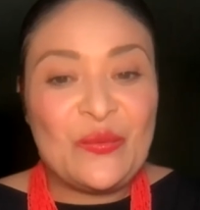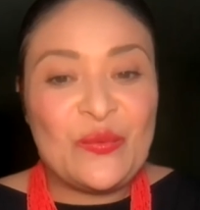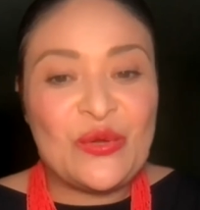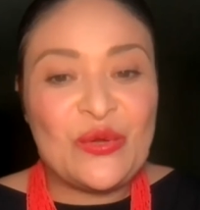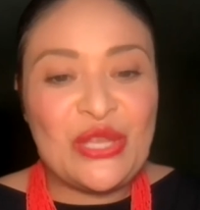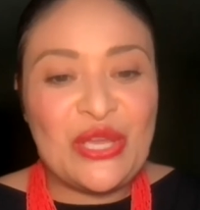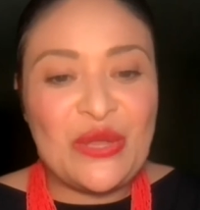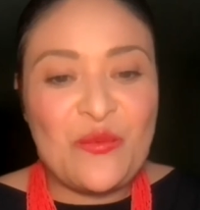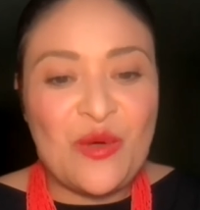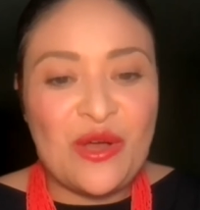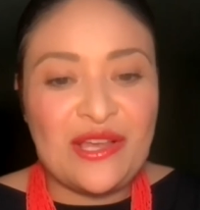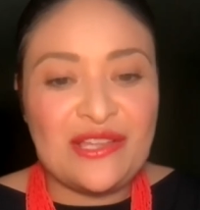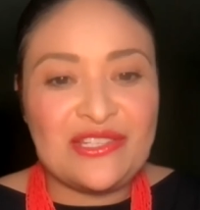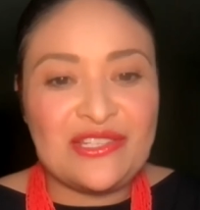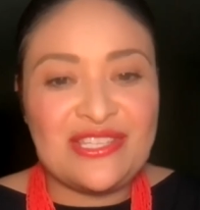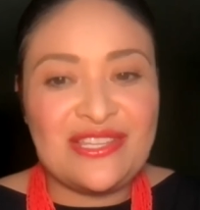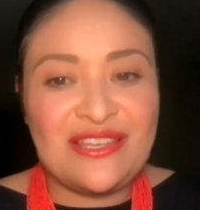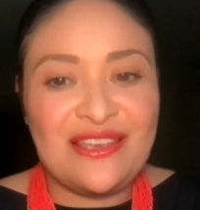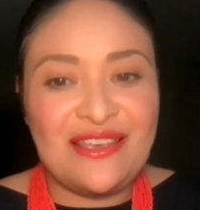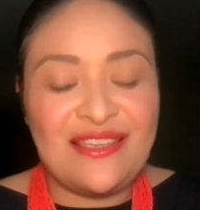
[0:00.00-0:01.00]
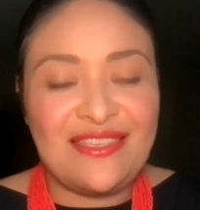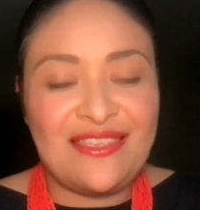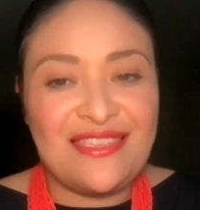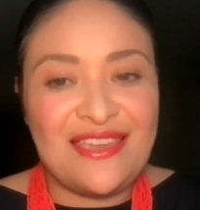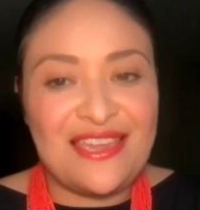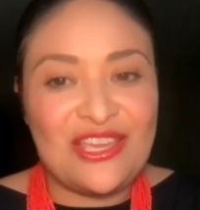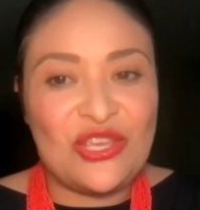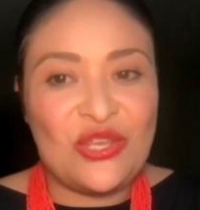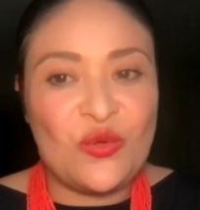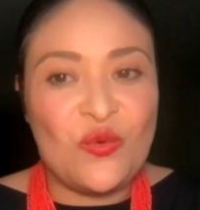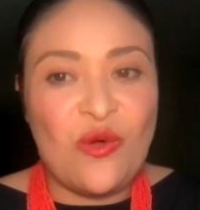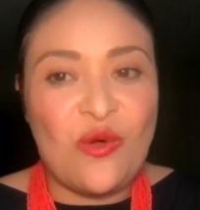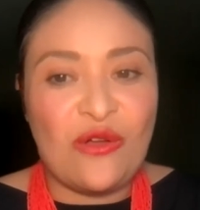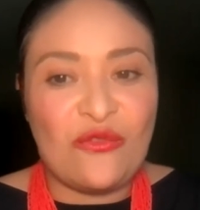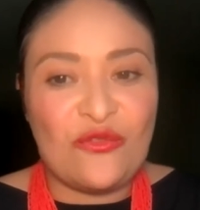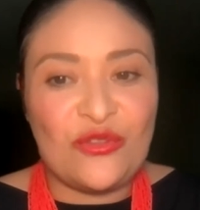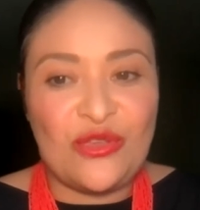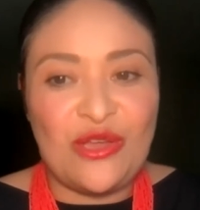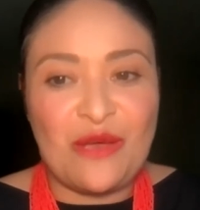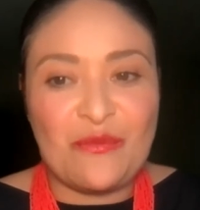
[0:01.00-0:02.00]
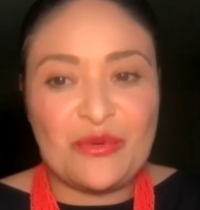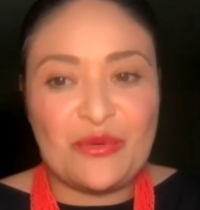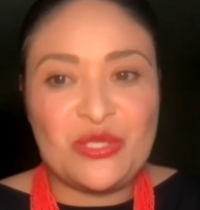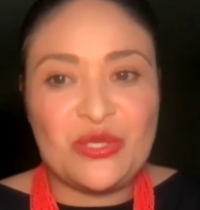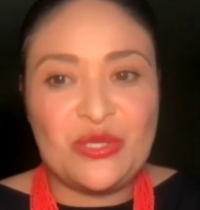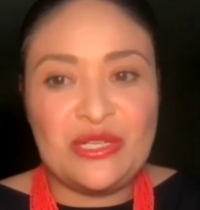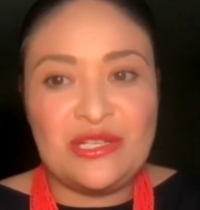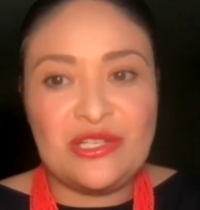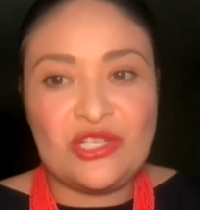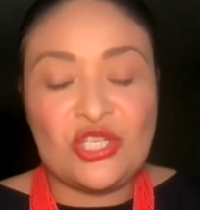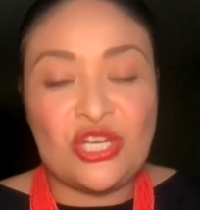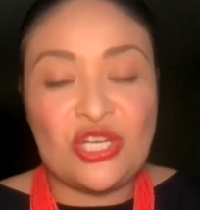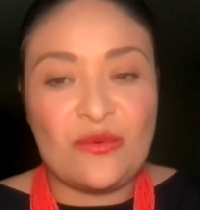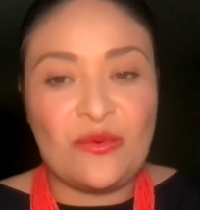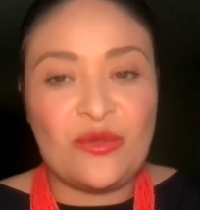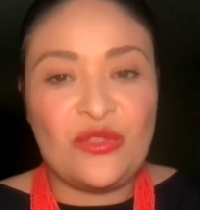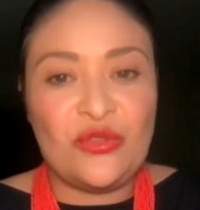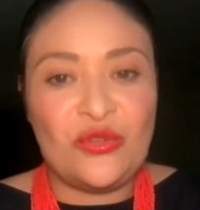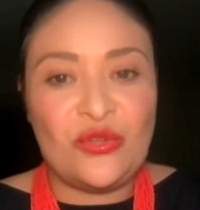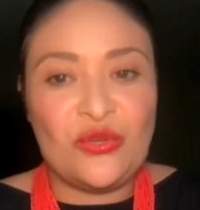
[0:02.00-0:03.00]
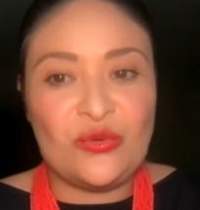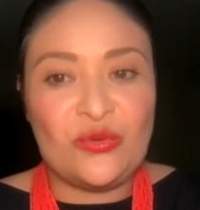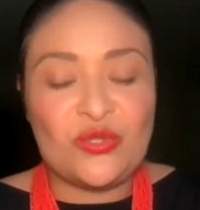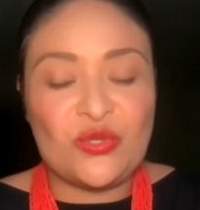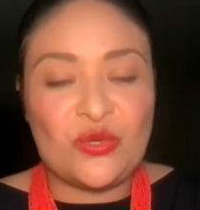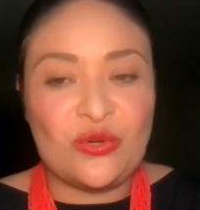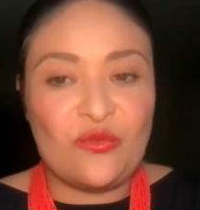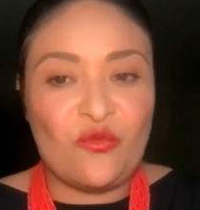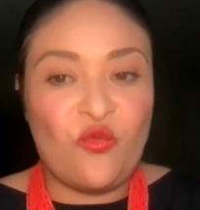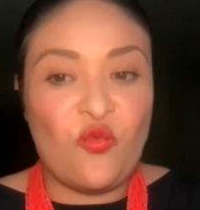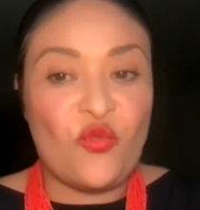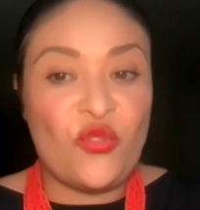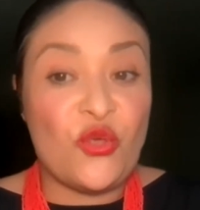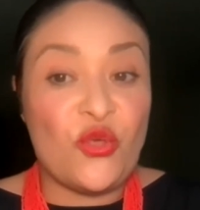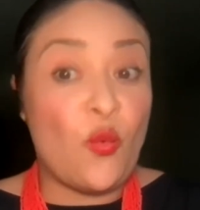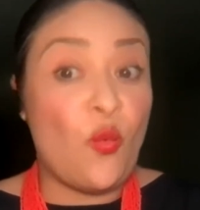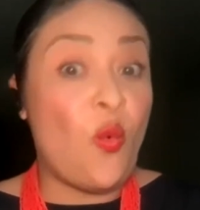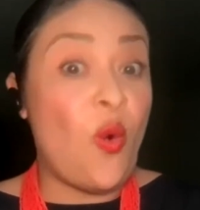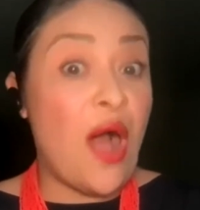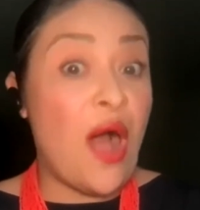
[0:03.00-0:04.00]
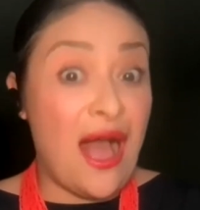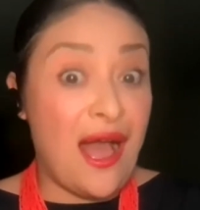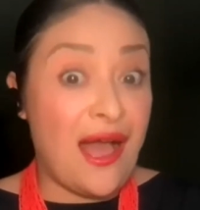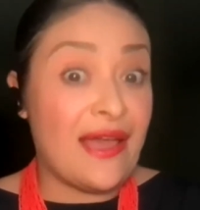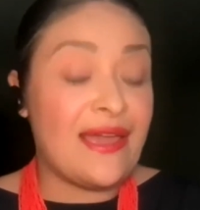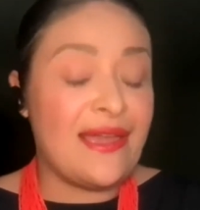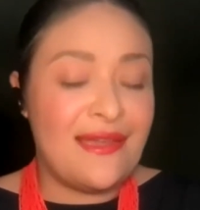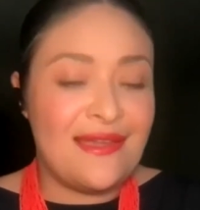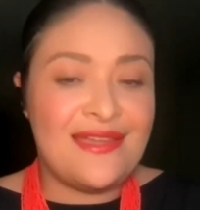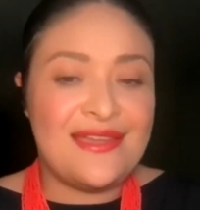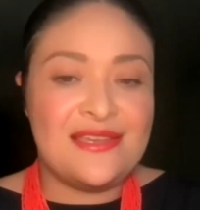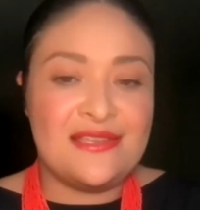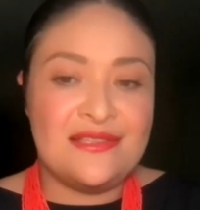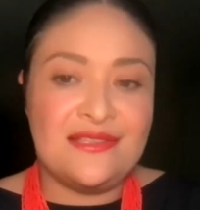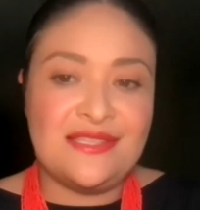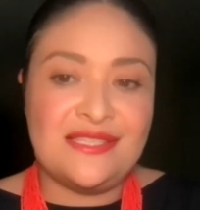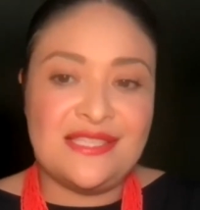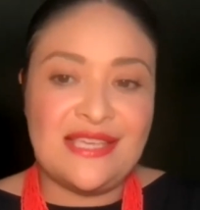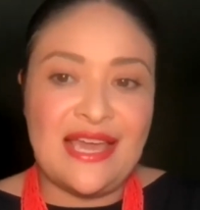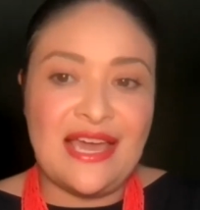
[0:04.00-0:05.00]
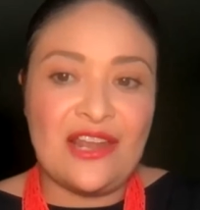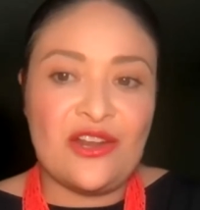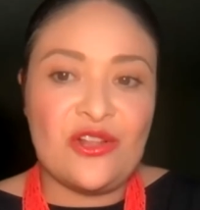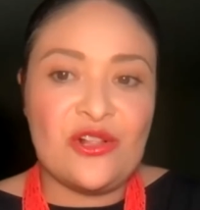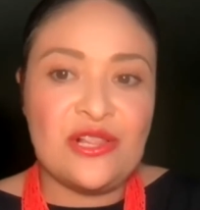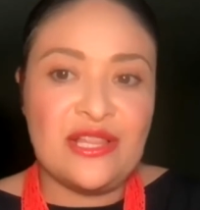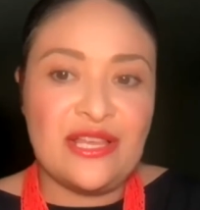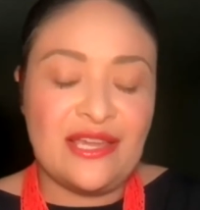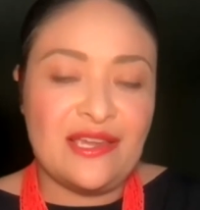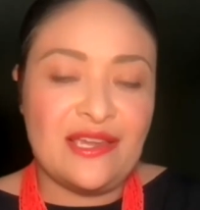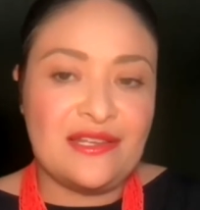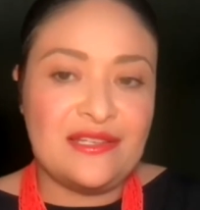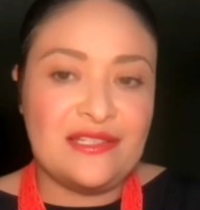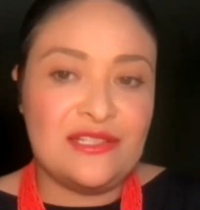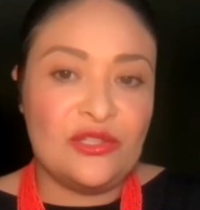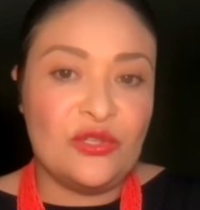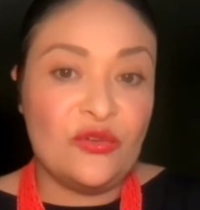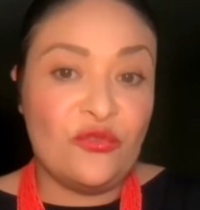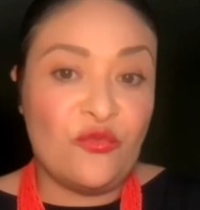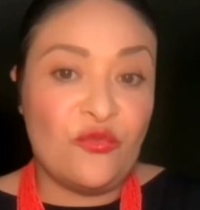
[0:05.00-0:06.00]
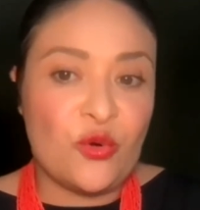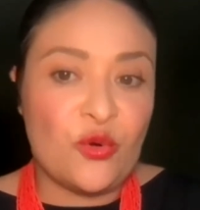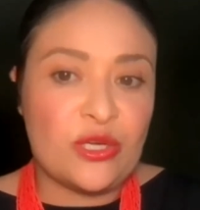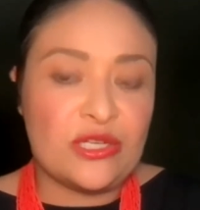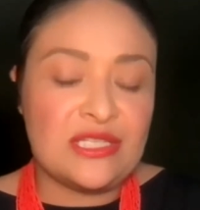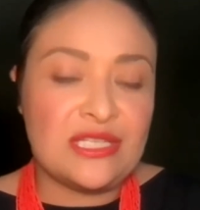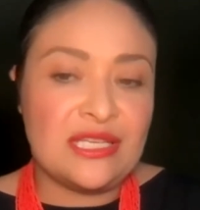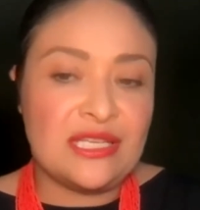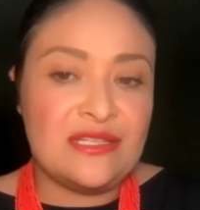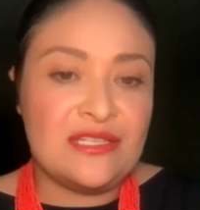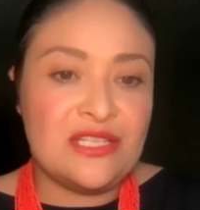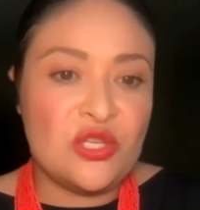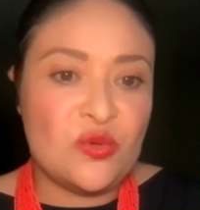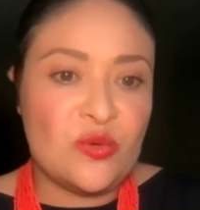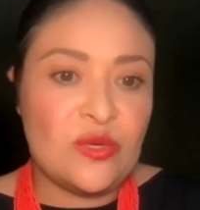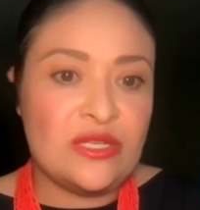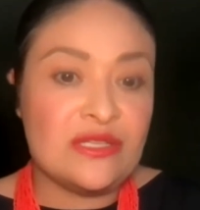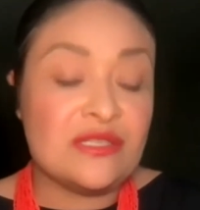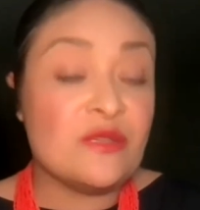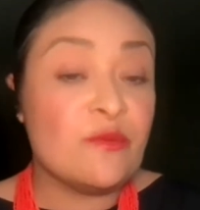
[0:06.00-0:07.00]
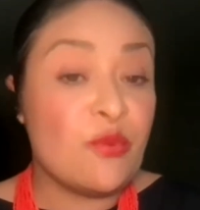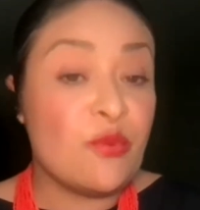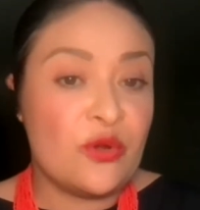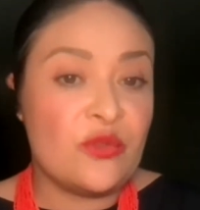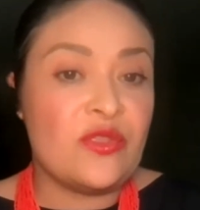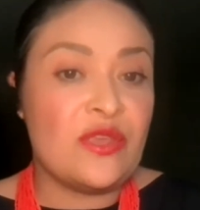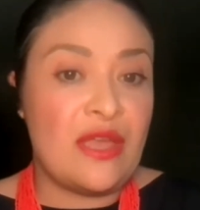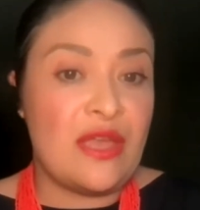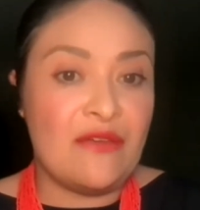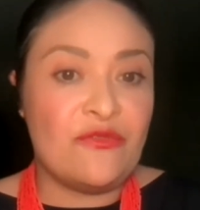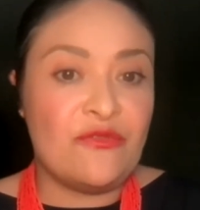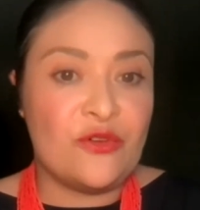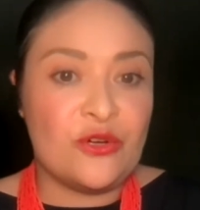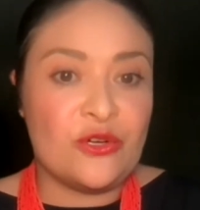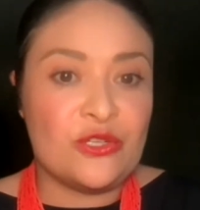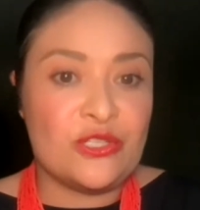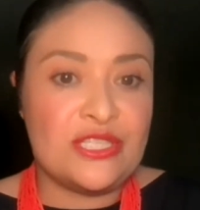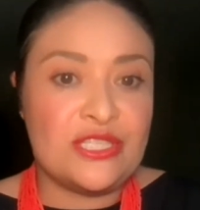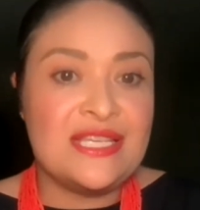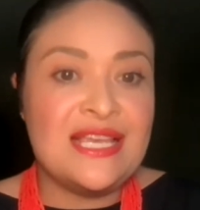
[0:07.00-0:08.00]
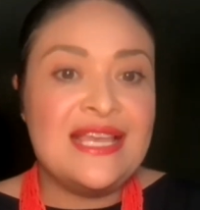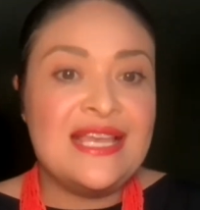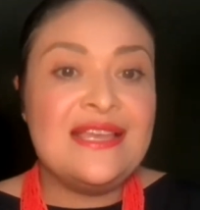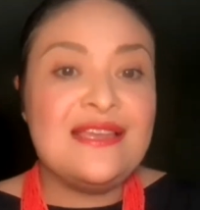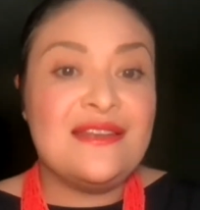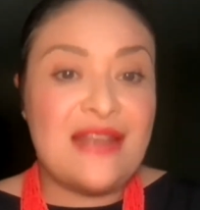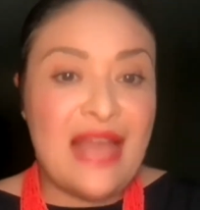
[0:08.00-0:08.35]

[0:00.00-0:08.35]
really want to thank you all for the opportunity to share with you sort of the why in Seattle, and look forward to continuing to support the efforts